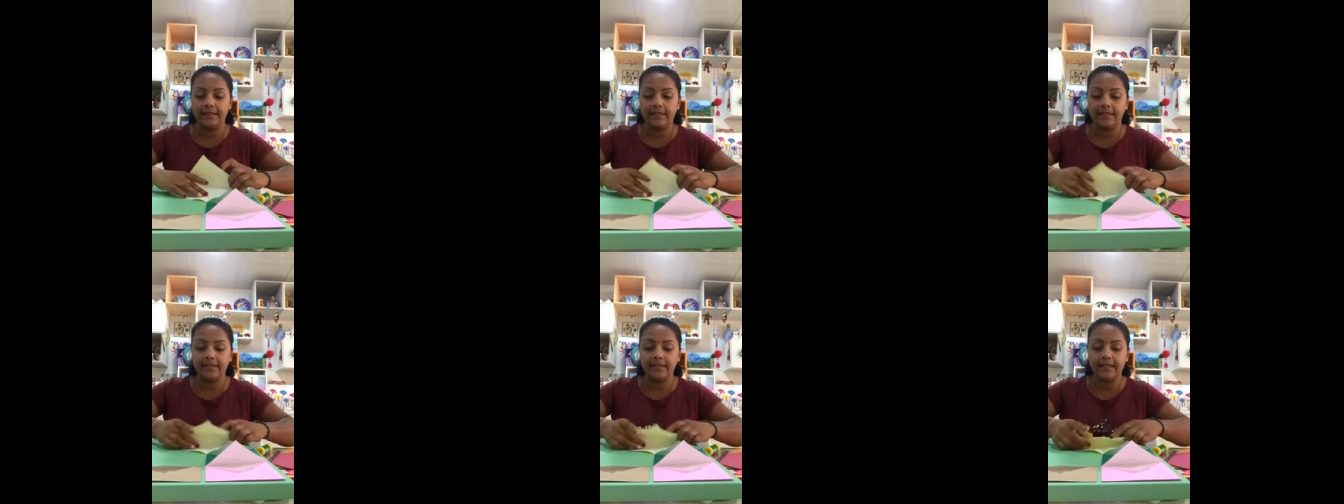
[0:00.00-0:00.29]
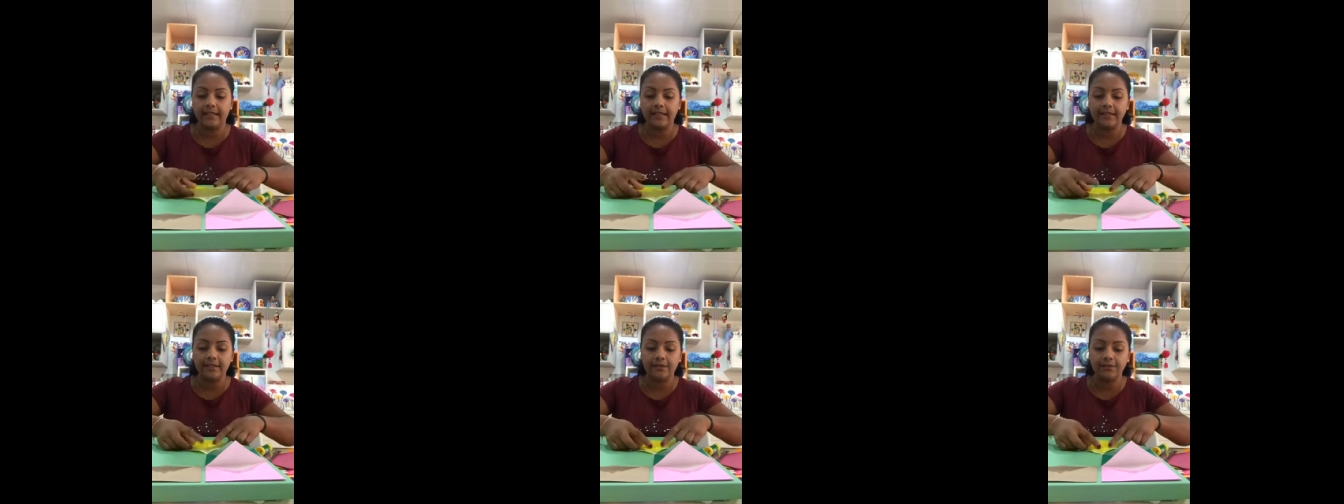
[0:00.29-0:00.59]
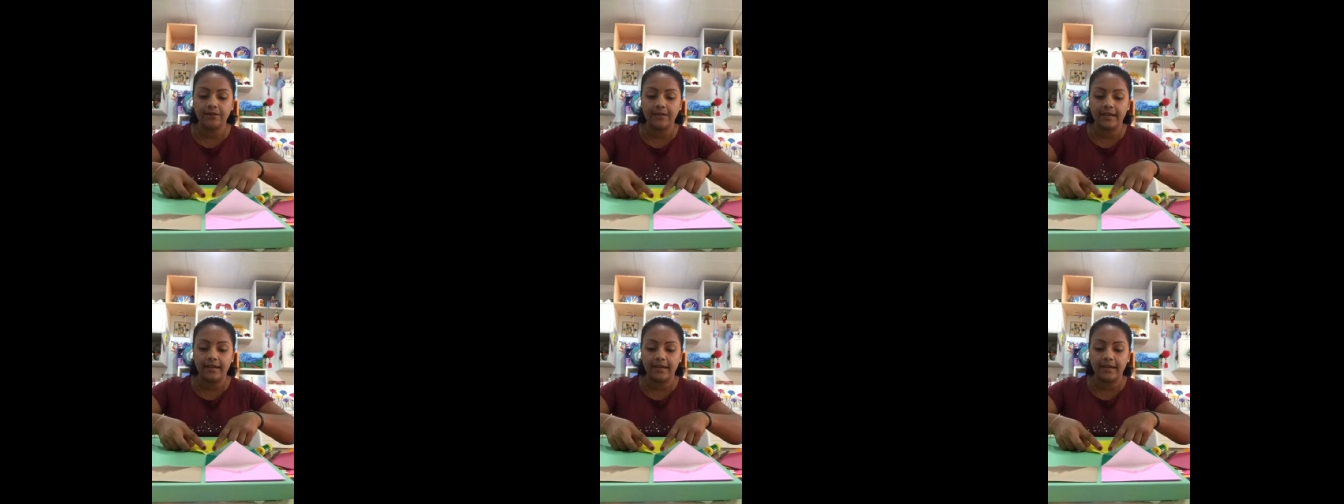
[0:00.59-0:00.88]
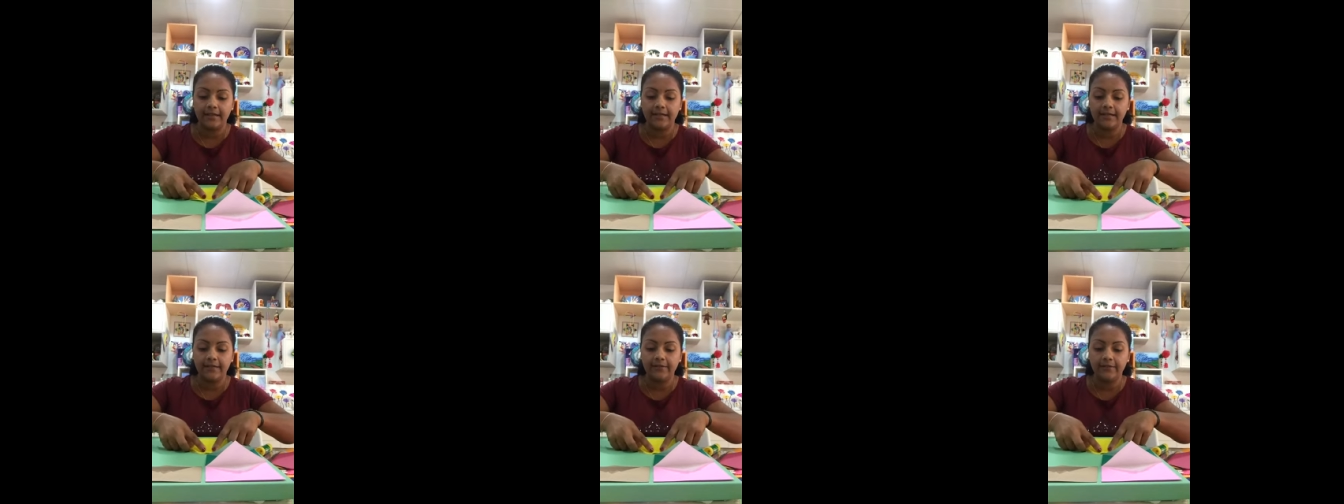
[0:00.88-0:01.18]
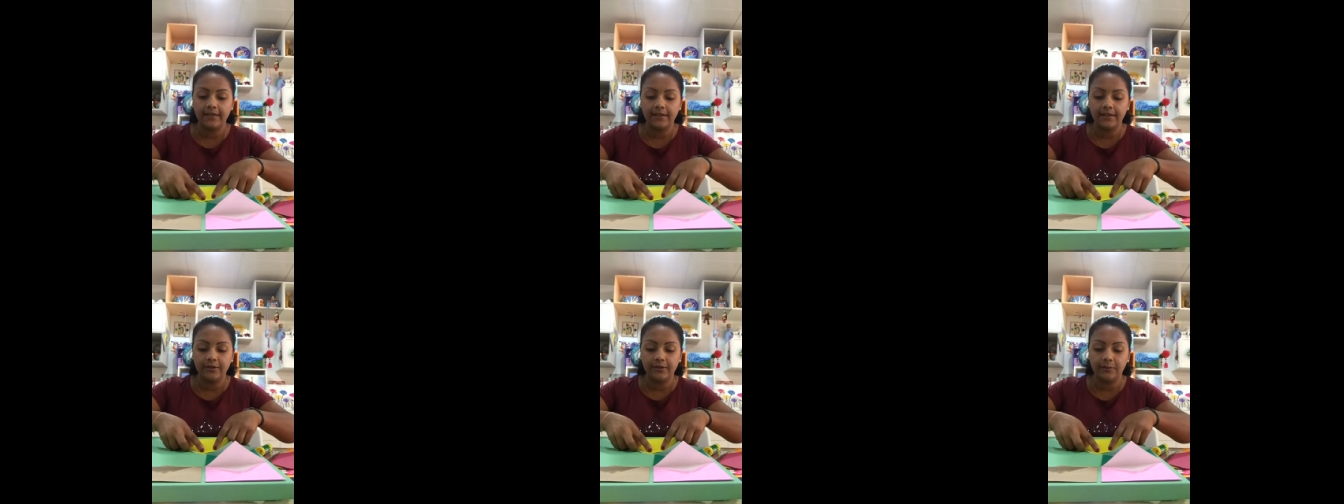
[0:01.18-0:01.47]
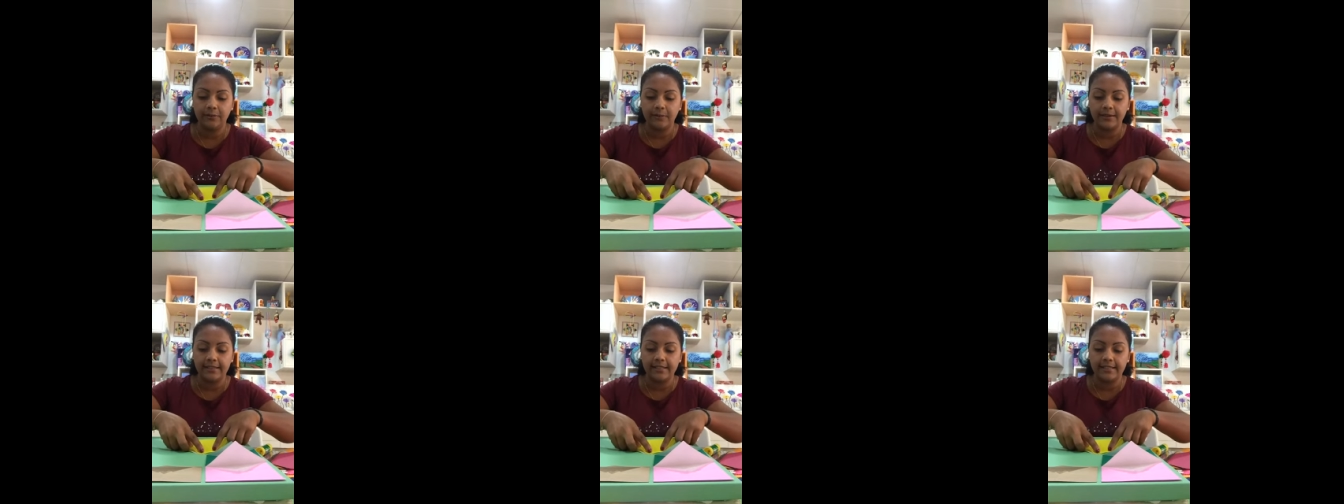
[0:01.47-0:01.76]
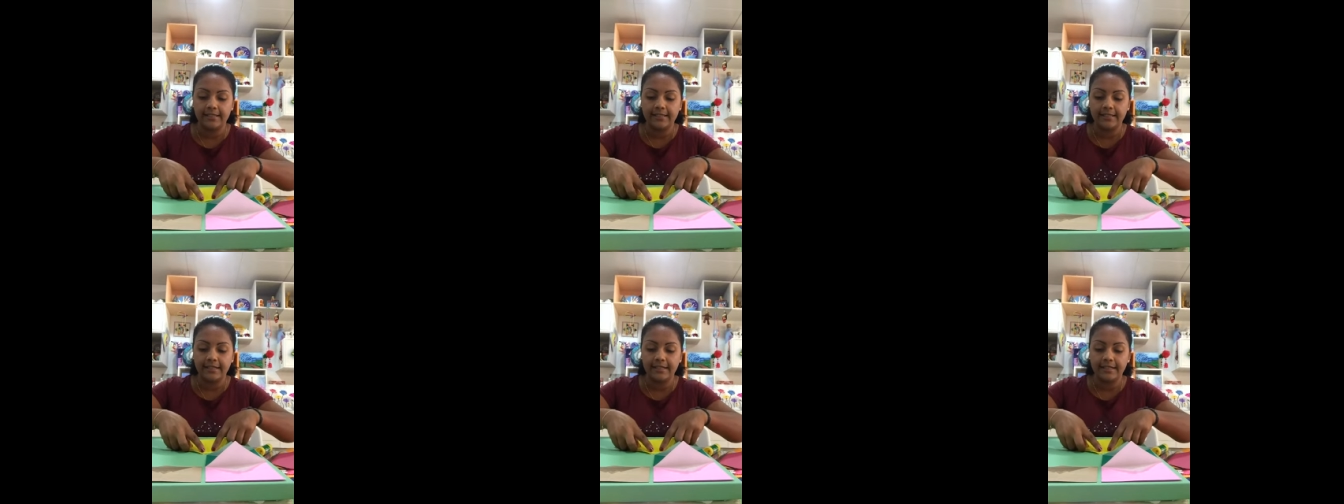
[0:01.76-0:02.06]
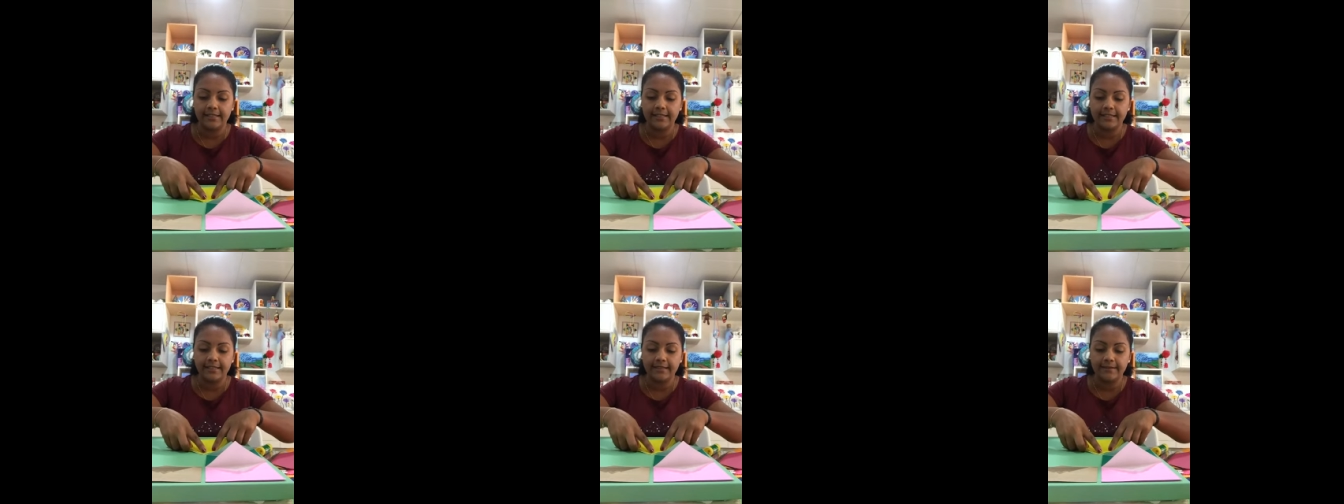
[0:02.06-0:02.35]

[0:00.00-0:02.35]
again to the other way, opposite side.